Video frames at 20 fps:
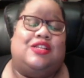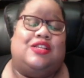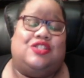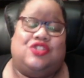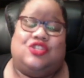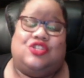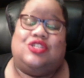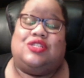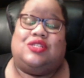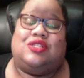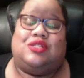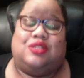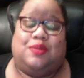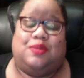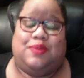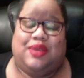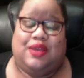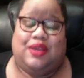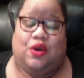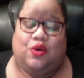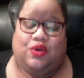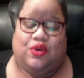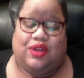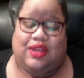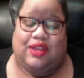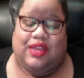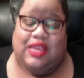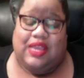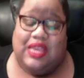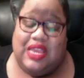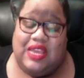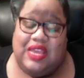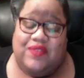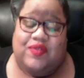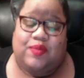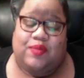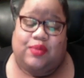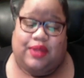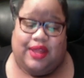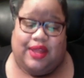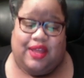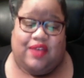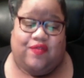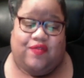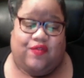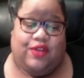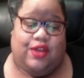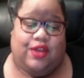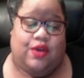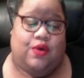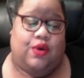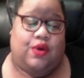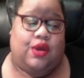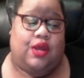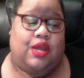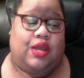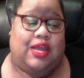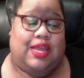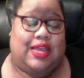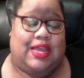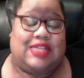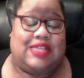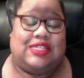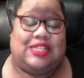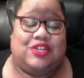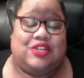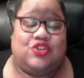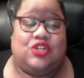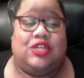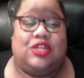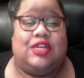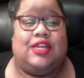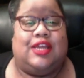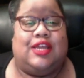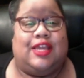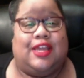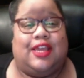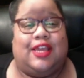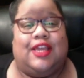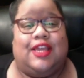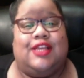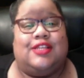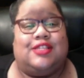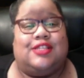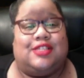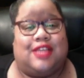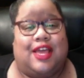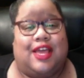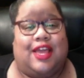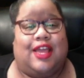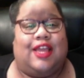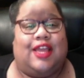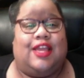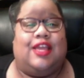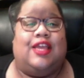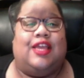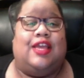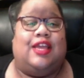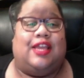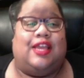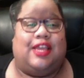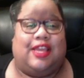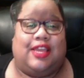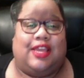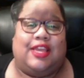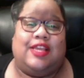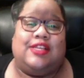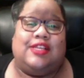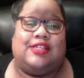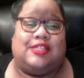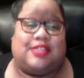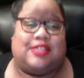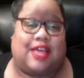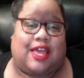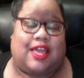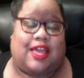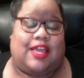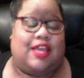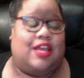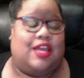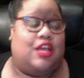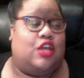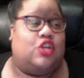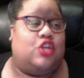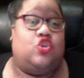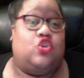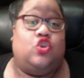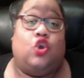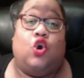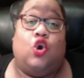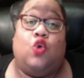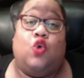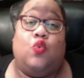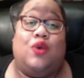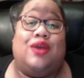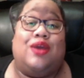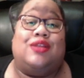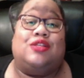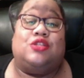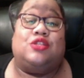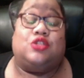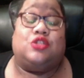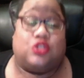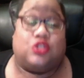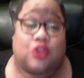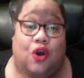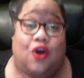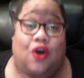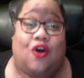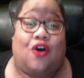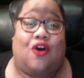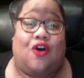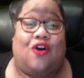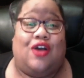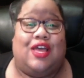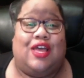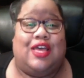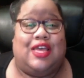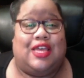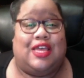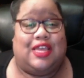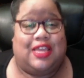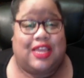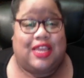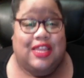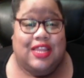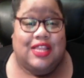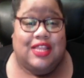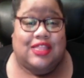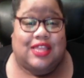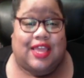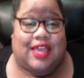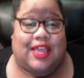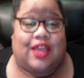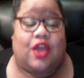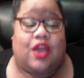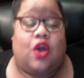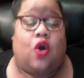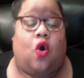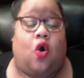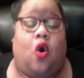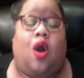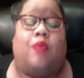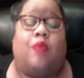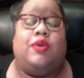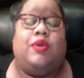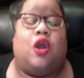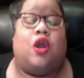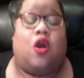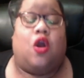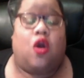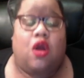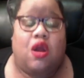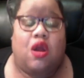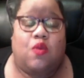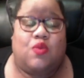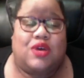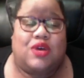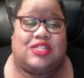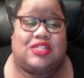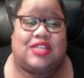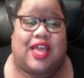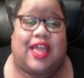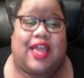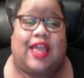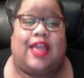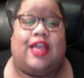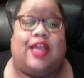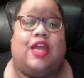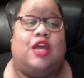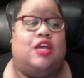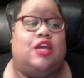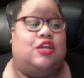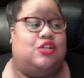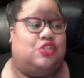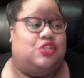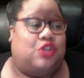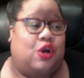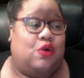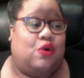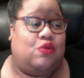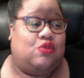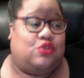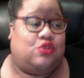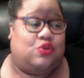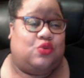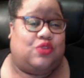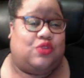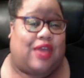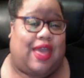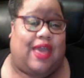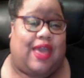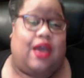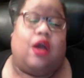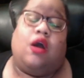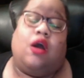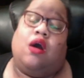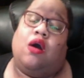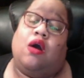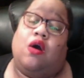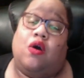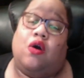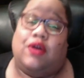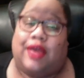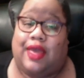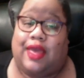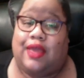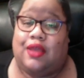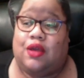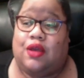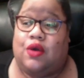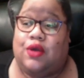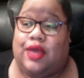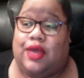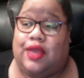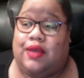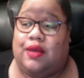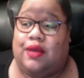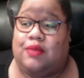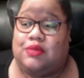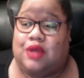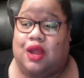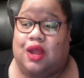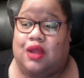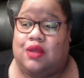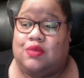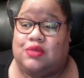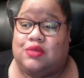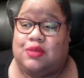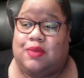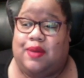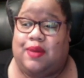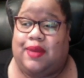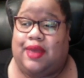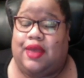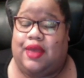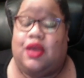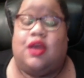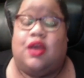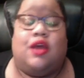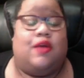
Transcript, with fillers: just to be on an even playing field, it's literally he say, he say. No one saw anything. All we heard was a don't do that. Okay, okay, I'm sorry, you know what I'm saying? My bad.